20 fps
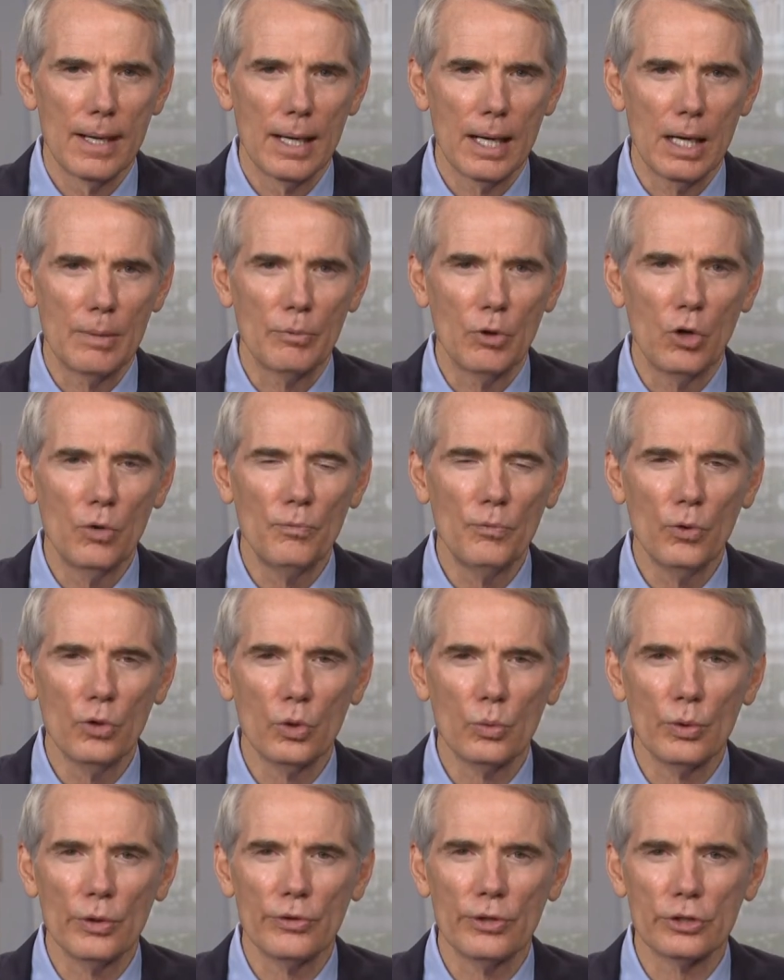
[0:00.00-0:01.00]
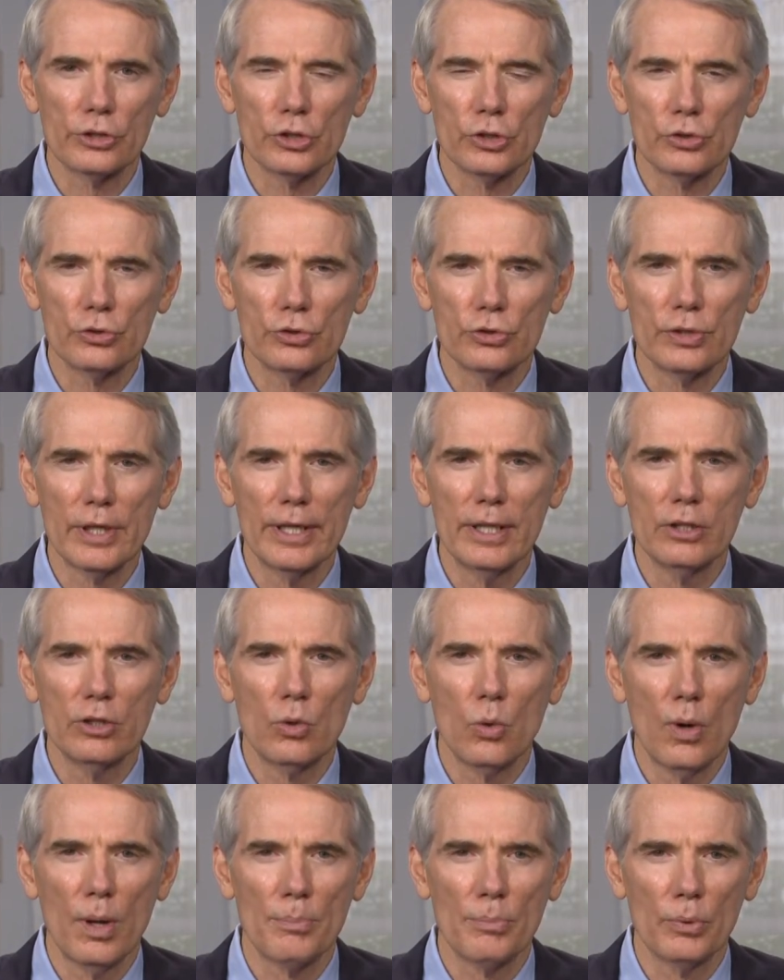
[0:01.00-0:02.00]
I'm hopeful that with our sustained
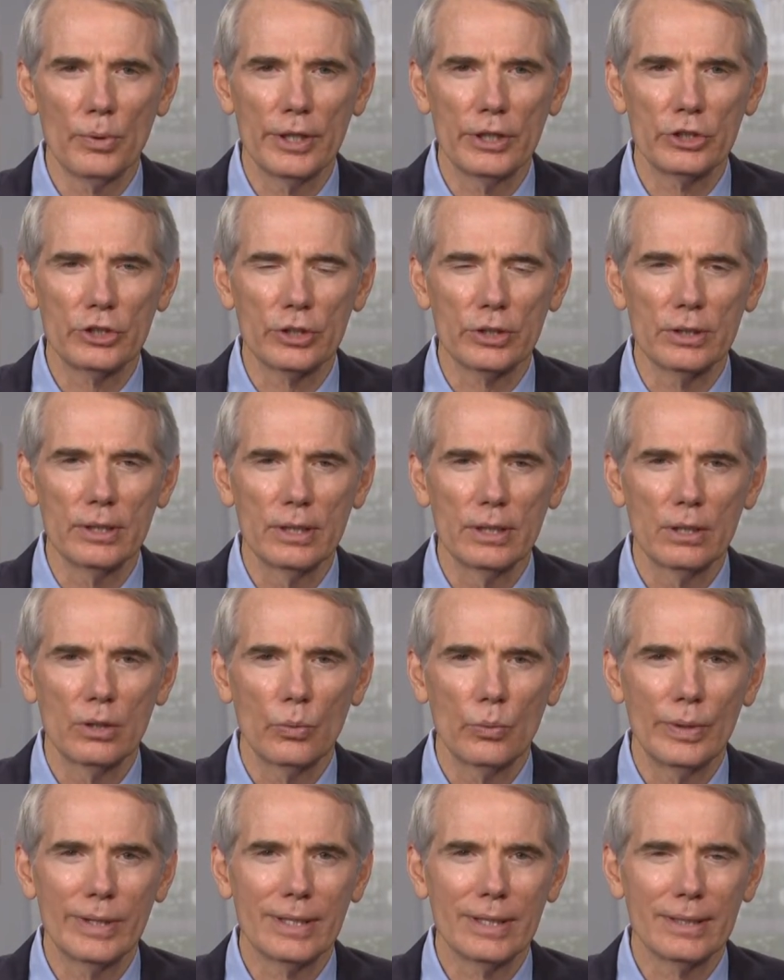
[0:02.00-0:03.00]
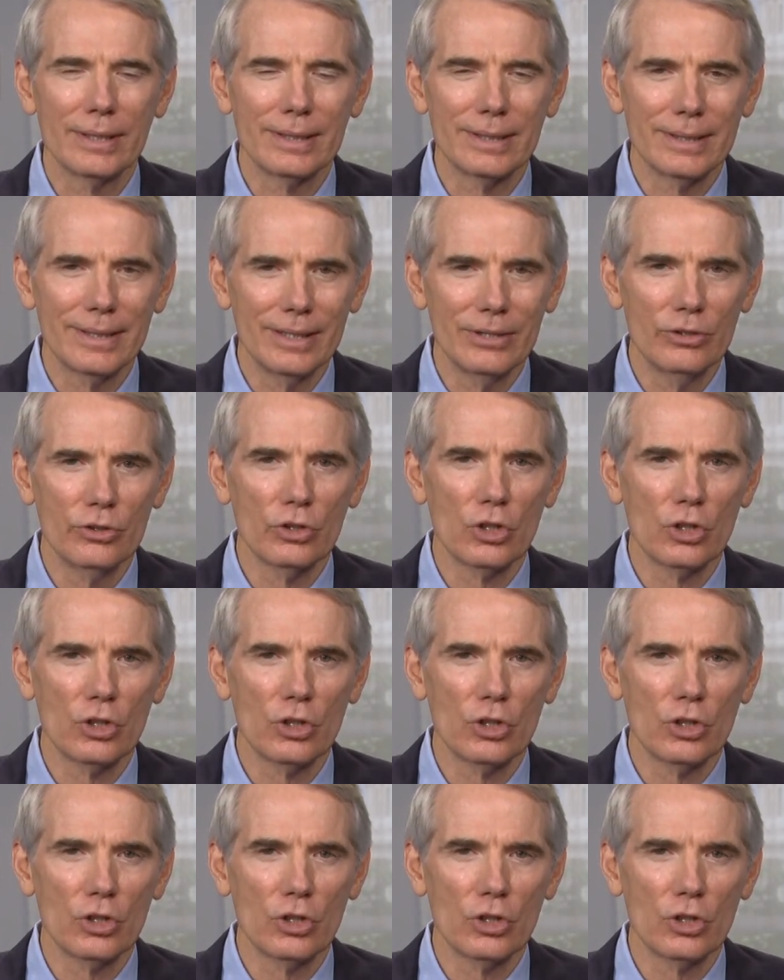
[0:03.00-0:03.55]
cooperation, we can continue to